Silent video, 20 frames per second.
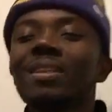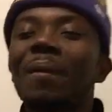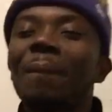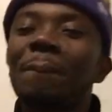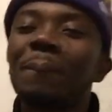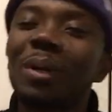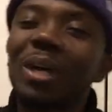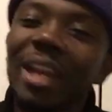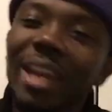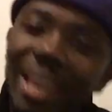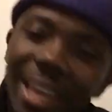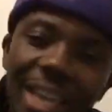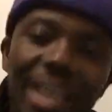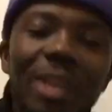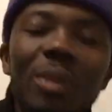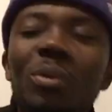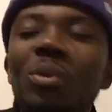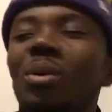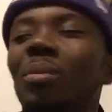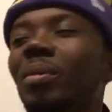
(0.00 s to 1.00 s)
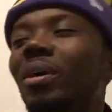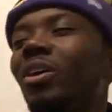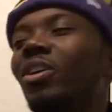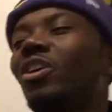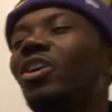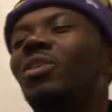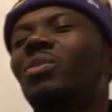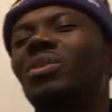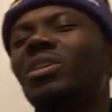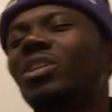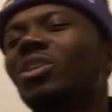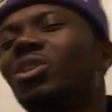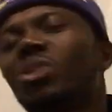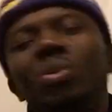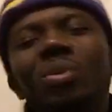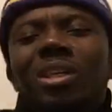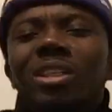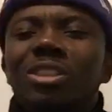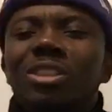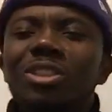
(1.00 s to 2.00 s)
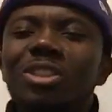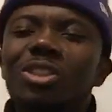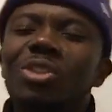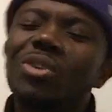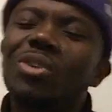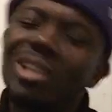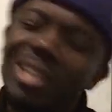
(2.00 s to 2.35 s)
But anyway, man, you already know what to do.